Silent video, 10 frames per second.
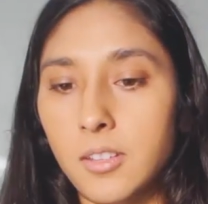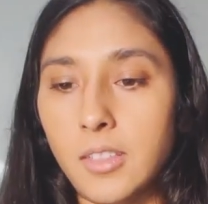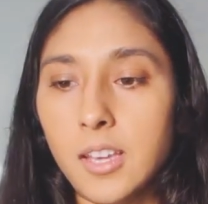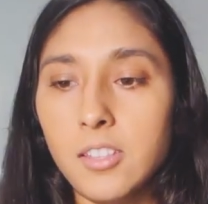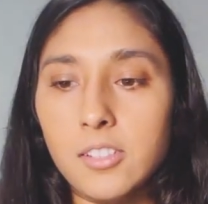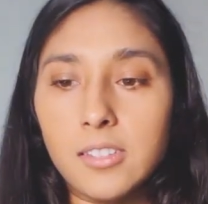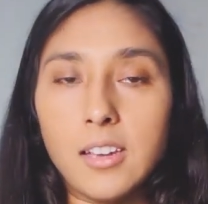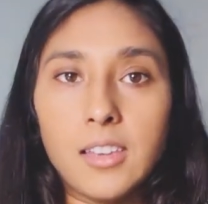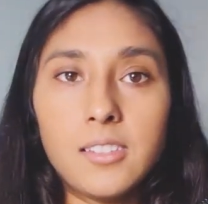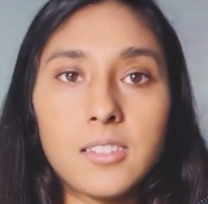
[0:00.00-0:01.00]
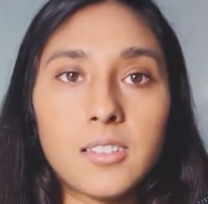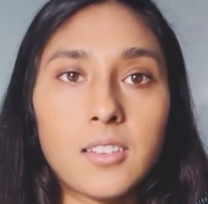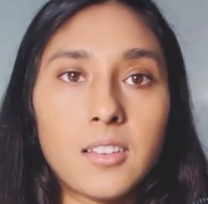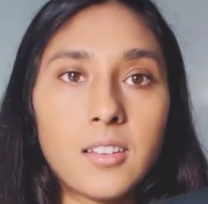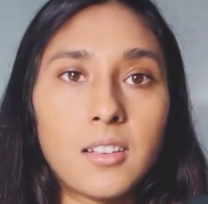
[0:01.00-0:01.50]
That looks nice.
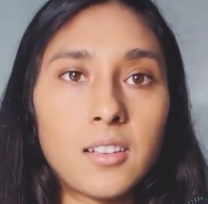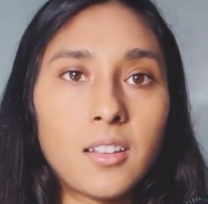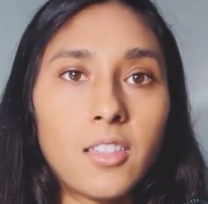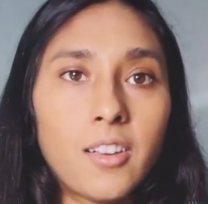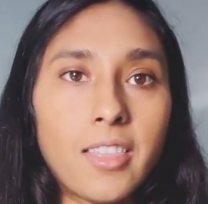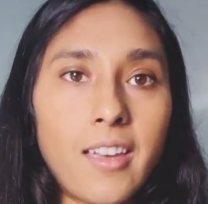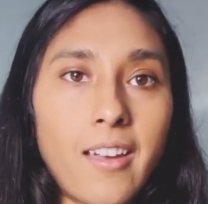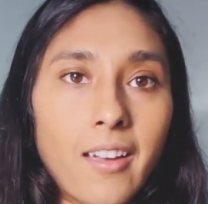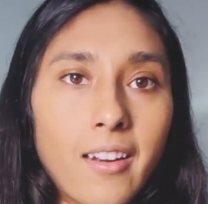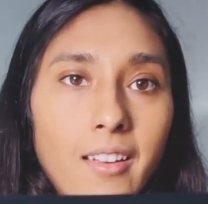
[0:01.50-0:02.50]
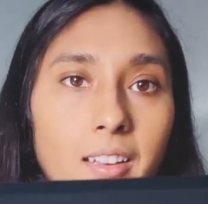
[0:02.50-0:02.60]
Look at that.